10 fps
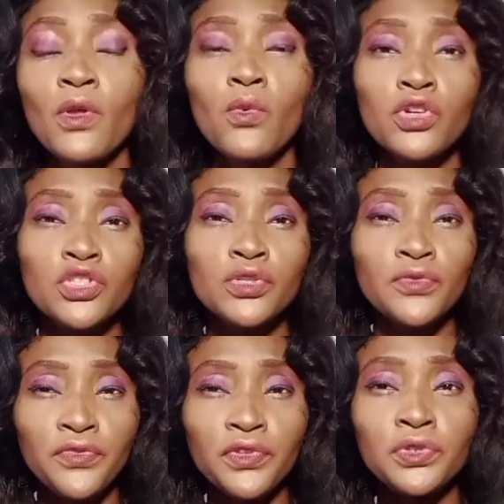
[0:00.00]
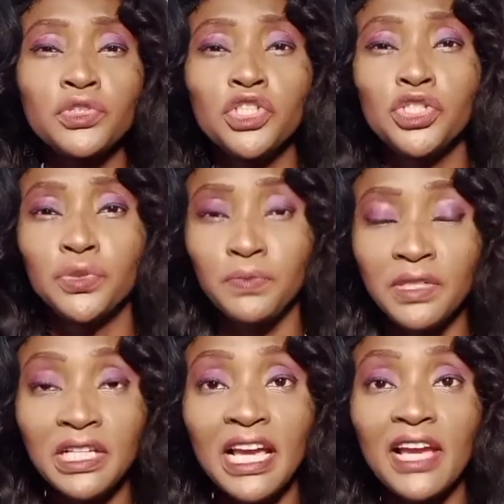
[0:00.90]
what you feel they should
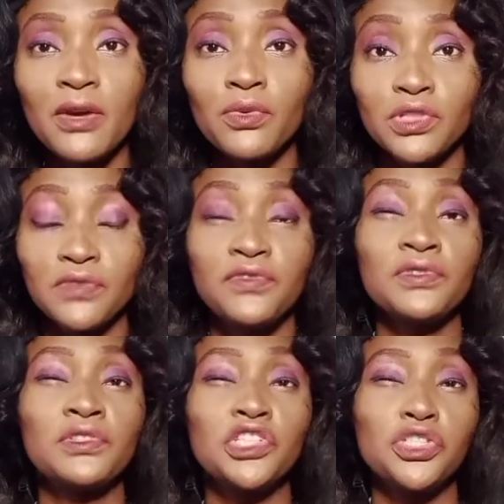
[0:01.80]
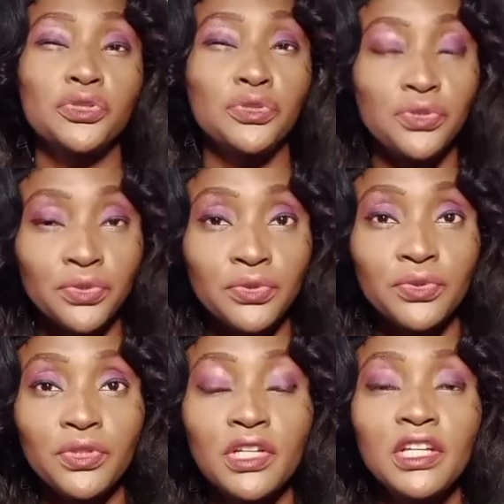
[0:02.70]
be like, what you feel they should do,
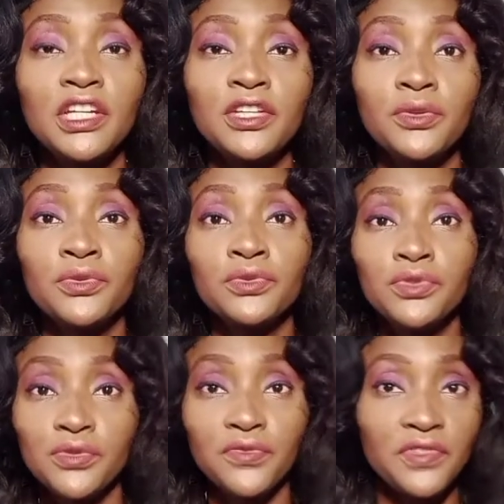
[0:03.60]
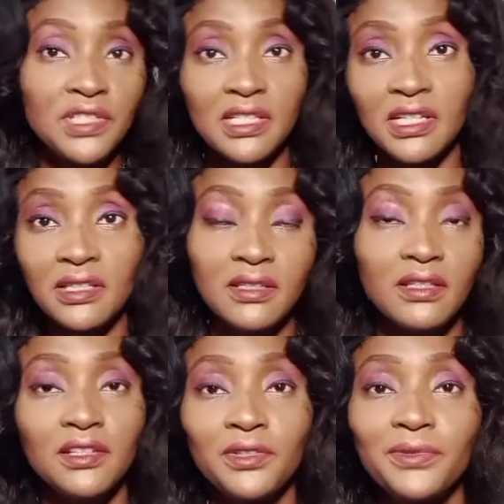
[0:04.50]
you know, to fit in,
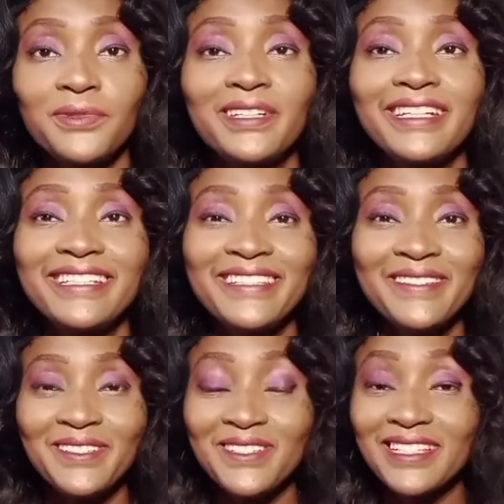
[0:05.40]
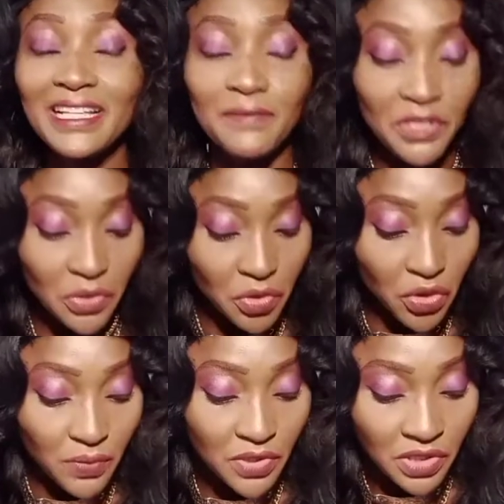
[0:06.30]
you know. So just let me know,
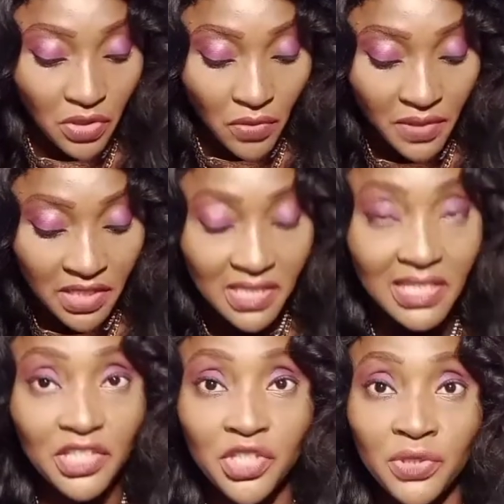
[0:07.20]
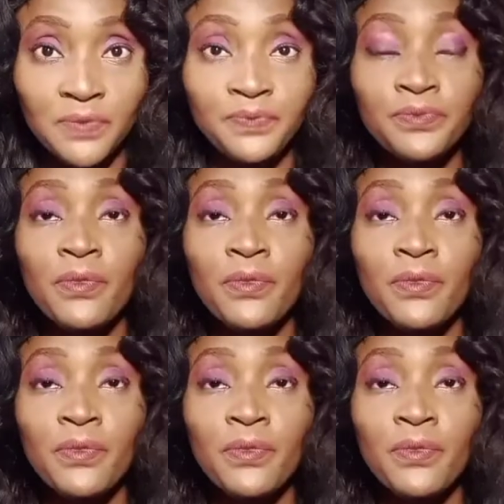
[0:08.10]
drop it in the comment section.